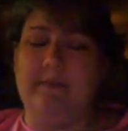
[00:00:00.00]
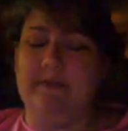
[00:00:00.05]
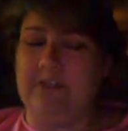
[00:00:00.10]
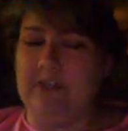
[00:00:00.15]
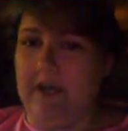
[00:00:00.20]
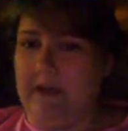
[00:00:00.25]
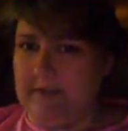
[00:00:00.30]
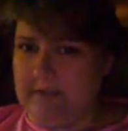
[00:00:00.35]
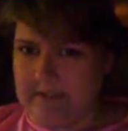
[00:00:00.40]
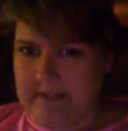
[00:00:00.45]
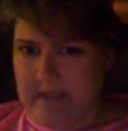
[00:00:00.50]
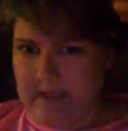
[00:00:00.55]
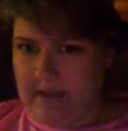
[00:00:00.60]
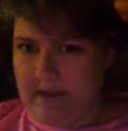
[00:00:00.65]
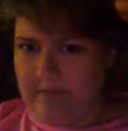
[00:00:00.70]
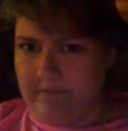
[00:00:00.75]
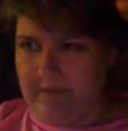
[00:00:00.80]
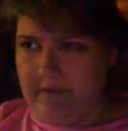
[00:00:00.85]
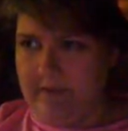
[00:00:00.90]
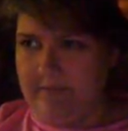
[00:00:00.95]

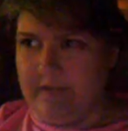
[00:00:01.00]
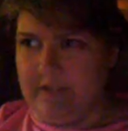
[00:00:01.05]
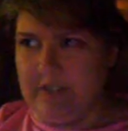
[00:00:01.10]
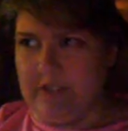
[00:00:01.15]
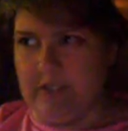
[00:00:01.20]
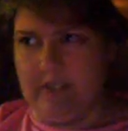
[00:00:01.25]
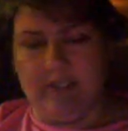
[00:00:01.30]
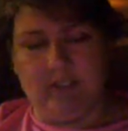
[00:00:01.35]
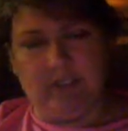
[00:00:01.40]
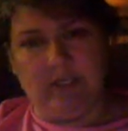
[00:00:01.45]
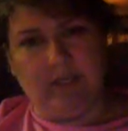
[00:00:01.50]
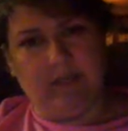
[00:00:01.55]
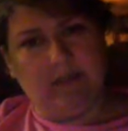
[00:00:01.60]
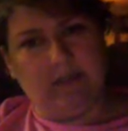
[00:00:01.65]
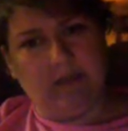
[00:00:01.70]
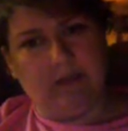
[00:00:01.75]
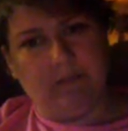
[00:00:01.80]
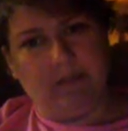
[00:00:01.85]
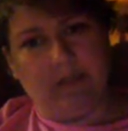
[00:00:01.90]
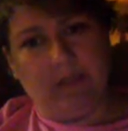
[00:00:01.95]

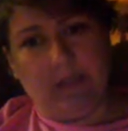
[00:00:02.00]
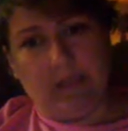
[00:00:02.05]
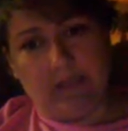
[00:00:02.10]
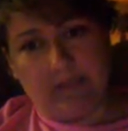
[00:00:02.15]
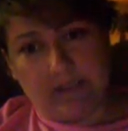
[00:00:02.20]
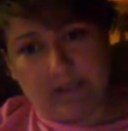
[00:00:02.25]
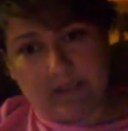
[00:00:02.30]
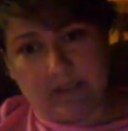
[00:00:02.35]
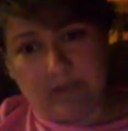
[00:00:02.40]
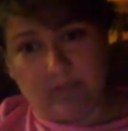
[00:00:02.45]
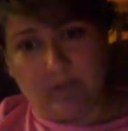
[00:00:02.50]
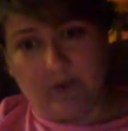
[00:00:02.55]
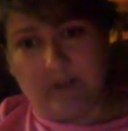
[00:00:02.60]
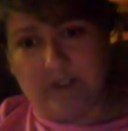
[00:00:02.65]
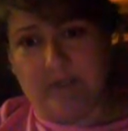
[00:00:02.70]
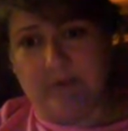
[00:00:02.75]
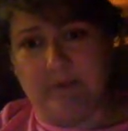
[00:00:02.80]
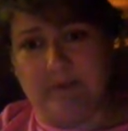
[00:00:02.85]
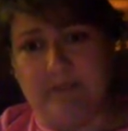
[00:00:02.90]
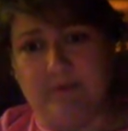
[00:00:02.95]
1993.
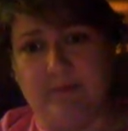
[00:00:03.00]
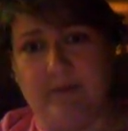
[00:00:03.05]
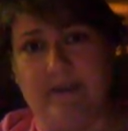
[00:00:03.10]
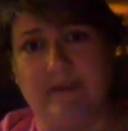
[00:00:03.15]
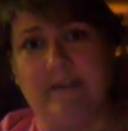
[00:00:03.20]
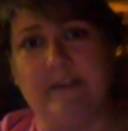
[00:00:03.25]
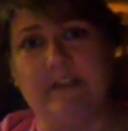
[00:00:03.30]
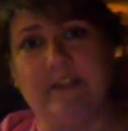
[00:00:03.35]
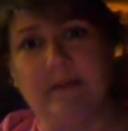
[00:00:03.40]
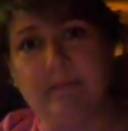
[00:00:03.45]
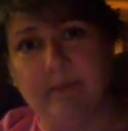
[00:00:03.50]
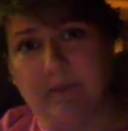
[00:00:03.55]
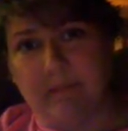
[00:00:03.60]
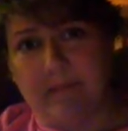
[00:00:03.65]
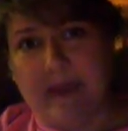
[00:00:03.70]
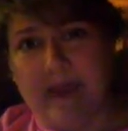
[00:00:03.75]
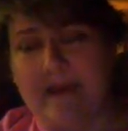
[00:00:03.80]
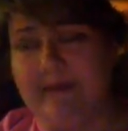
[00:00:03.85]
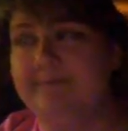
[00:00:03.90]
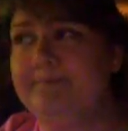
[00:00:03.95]
They're guessing she
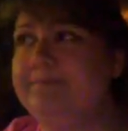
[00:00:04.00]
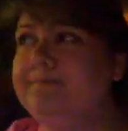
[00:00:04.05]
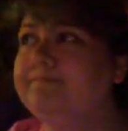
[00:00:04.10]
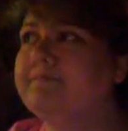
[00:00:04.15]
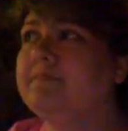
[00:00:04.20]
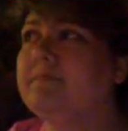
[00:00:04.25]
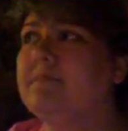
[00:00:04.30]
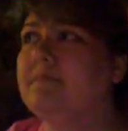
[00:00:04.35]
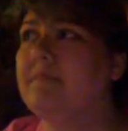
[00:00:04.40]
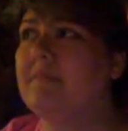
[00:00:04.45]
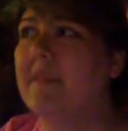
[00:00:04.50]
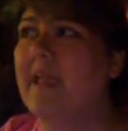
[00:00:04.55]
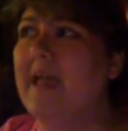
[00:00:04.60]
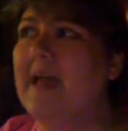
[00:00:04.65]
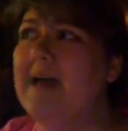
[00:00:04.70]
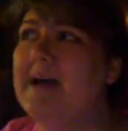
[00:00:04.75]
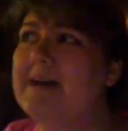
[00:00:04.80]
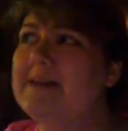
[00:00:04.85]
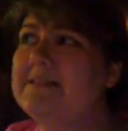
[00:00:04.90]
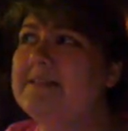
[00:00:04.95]
was about
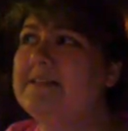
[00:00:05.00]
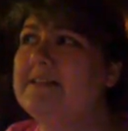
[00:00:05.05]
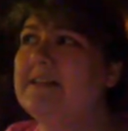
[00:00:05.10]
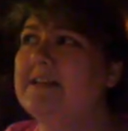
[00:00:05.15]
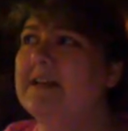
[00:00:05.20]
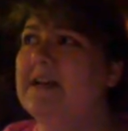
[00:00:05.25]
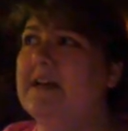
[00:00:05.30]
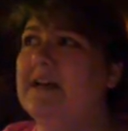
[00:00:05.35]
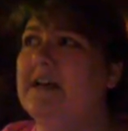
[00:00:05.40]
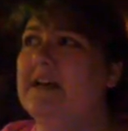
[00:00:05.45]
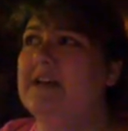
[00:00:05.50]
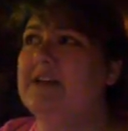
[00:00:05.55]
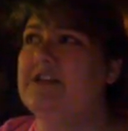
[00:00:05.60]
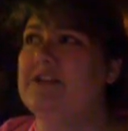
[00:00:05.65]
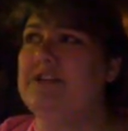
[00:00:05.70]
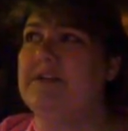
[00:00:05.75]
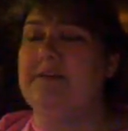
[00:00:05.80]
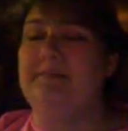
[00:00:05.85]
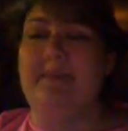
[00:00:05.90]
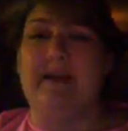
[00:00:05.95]
13
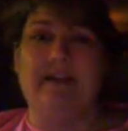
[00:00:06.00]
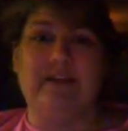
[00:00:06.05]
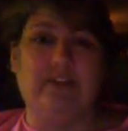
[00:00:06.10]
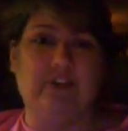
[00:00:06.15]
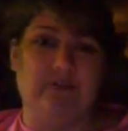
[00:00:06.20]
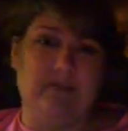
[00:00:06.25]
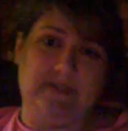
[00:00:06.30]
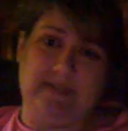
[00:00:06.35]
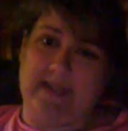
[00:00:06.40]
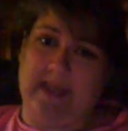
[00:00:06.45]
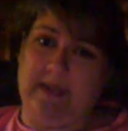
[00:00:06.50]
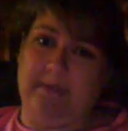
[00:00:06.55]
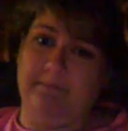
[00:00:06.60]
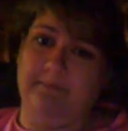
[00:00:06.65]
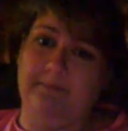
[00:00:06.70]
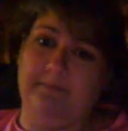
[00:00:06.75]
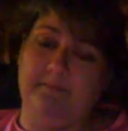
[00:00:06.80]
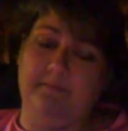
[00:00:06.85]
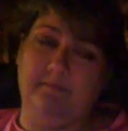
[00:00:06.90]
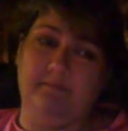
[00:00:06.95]
or so.
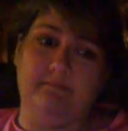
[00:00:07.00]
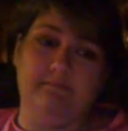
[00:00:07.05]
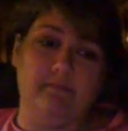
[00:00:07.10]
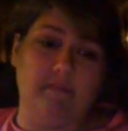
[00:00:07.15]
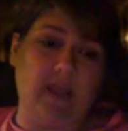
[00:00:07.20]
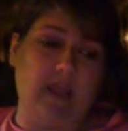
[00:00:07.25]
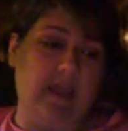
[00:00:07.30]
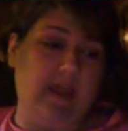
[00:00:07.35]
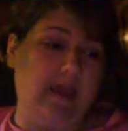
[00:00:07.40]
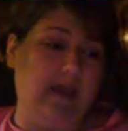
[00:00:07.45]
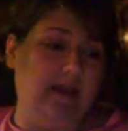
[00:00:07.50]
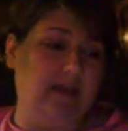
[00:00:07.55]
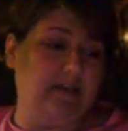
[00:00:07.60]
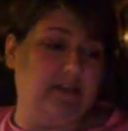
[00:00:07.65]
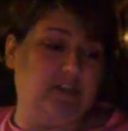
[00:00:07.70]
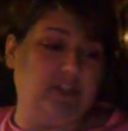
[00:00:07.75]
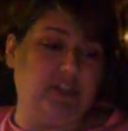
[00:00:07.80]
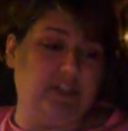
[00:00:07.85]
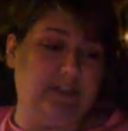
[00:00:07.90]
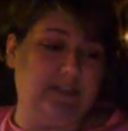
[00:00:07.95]

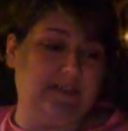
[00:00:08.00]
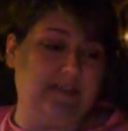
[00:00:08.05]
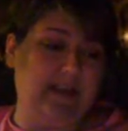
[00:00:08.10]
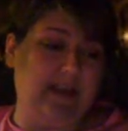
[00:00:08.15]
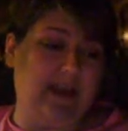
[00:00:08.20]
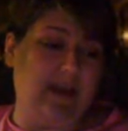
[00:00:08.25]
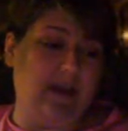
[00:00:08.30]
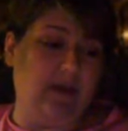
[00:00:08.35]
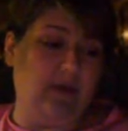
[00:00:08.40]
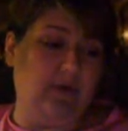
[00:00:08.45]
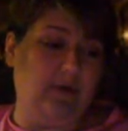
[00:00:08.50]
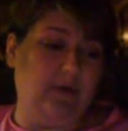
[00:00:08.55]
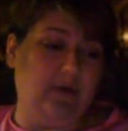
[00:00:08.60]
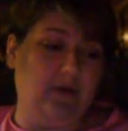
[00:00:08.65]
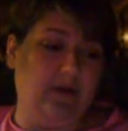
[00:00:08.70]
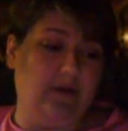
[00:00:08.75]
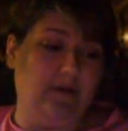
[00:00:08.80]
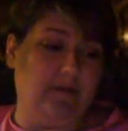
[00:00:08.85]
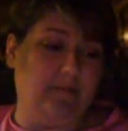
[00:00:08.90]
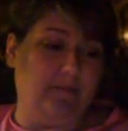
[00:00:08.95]
They don't keep track of
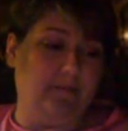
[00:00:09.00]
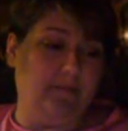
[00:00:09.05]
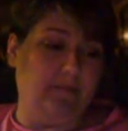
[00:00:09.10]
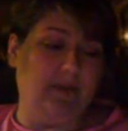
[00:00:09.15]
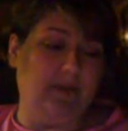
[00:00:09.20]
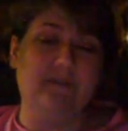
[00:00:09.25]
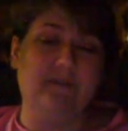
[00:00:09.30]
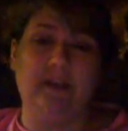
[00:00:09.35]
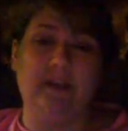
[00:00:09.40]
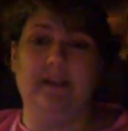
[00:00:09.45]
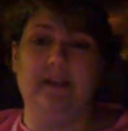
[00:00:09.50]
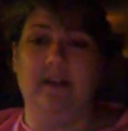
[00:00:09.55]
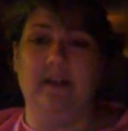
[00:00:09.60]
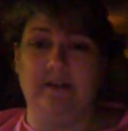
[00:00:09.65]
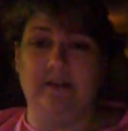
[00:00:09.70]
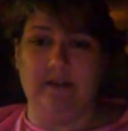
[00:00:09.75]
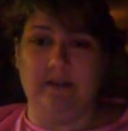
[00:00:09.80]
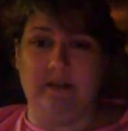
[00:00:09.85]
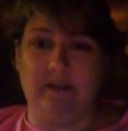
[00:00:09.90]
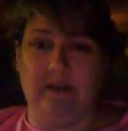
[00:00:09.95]
birth dates
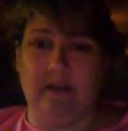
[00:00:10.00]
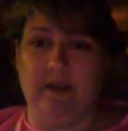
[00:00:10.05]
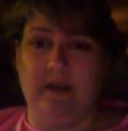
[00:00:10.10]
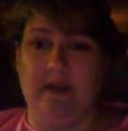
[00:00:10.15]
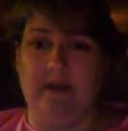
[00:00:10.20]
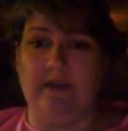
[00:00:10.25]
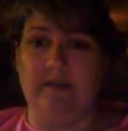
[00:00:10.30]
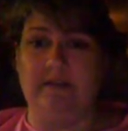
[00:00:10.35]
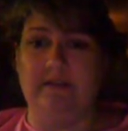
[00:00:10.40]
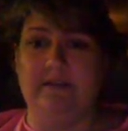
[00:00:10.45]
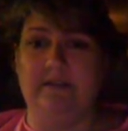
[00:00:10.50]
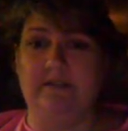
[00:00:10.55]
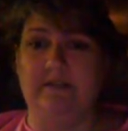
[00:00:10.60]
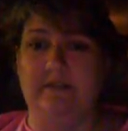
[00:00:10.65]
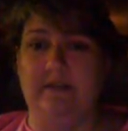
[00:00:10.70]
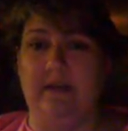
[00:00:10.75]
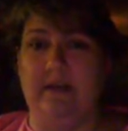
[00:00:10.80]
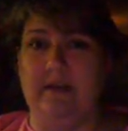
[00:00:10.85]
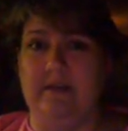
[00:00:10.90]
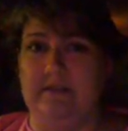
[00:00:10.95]
in that tribe.
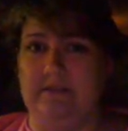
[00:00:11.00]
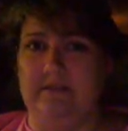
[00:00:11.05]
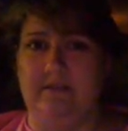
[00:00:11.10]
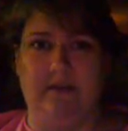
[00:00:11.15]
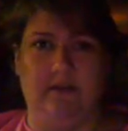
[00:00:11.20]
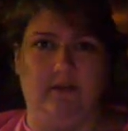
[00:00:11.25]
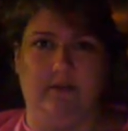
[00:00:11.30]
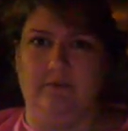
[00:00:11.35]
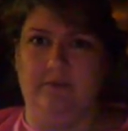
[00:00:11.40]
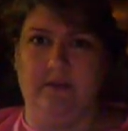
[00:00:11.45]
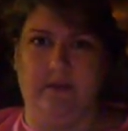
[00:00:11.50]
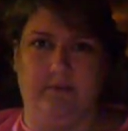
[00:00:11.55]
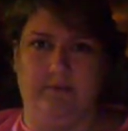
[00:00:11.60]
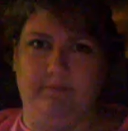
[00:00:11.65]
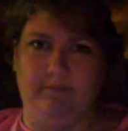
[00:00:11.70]
And so,